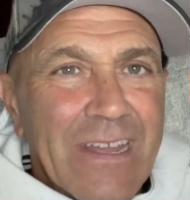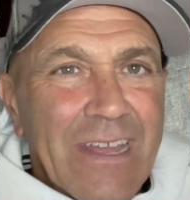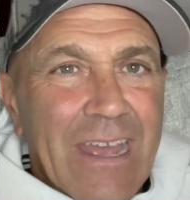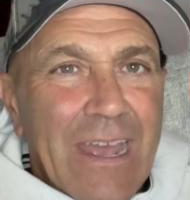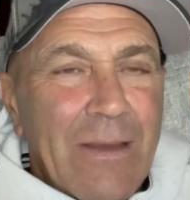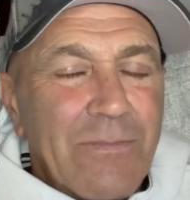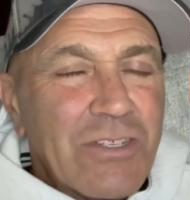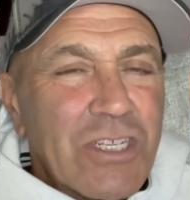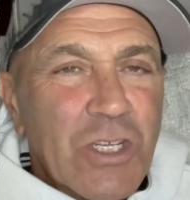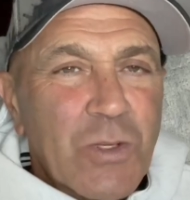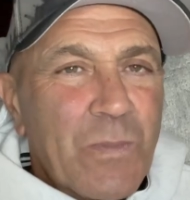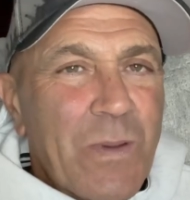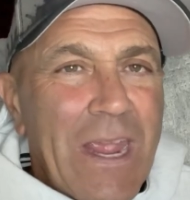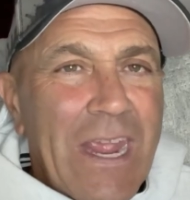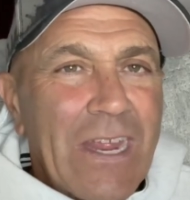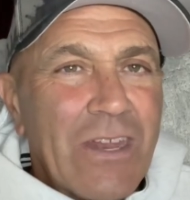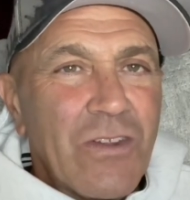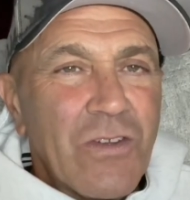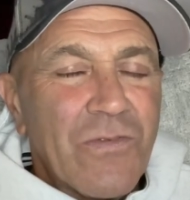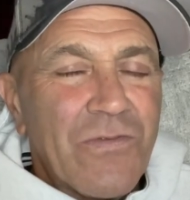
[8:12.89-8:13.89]
I'm just
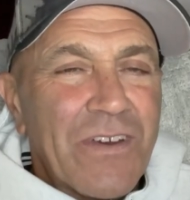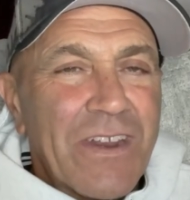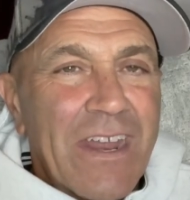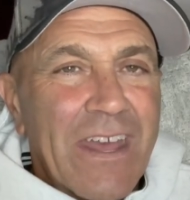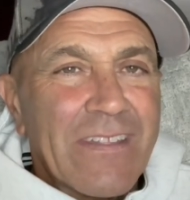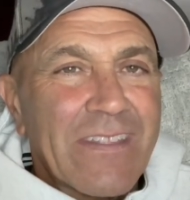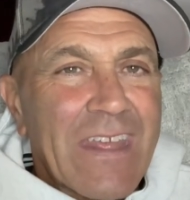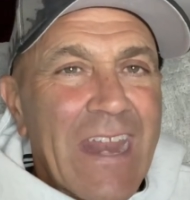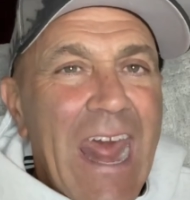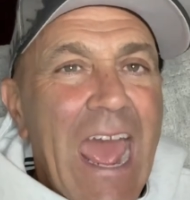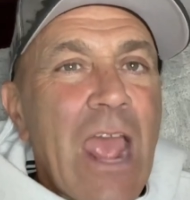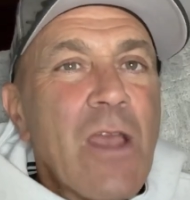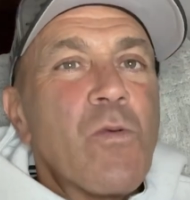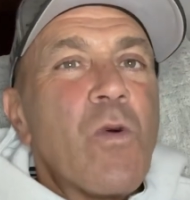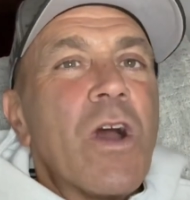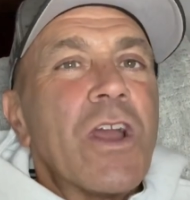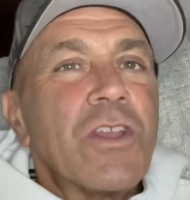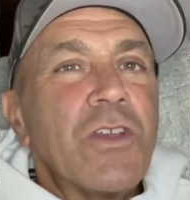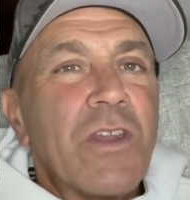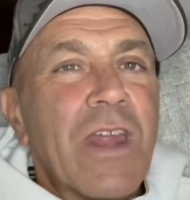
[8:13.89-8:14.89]
paying you for nothing. I
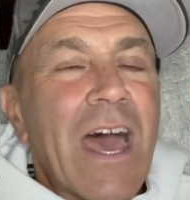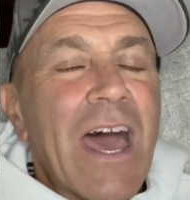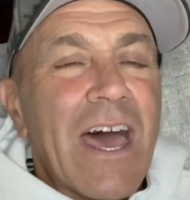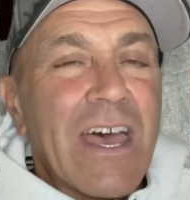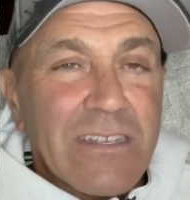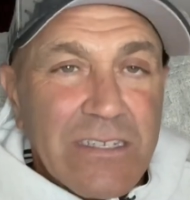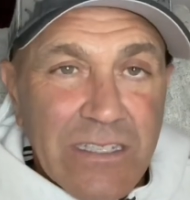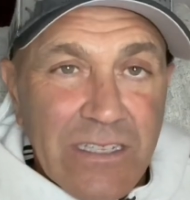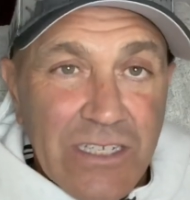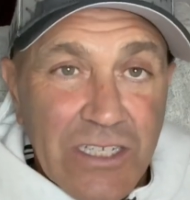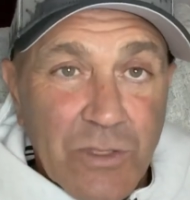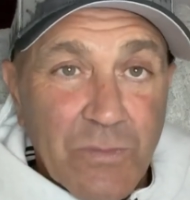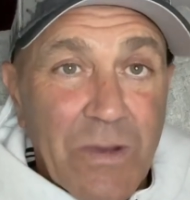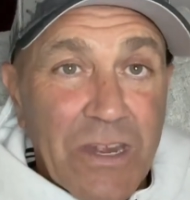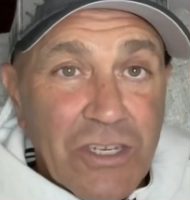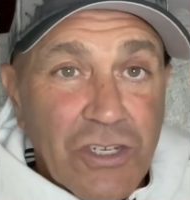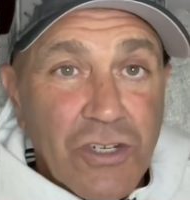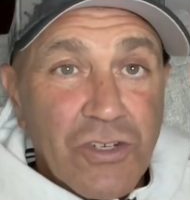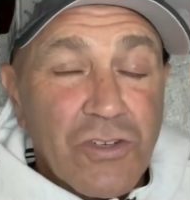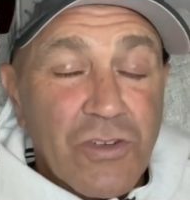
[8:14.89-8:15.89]
want you to hustle as
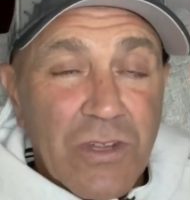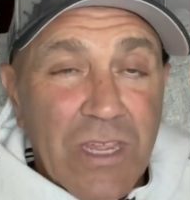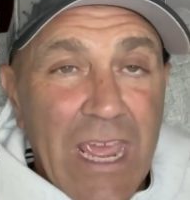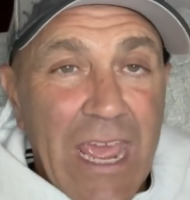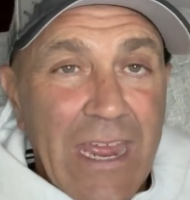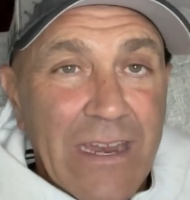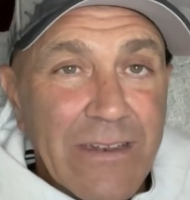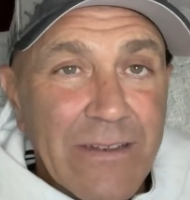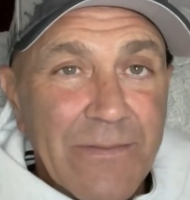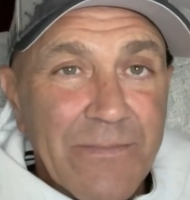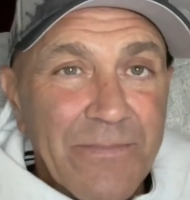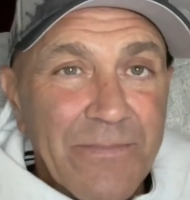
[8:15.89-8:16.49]
much as you can,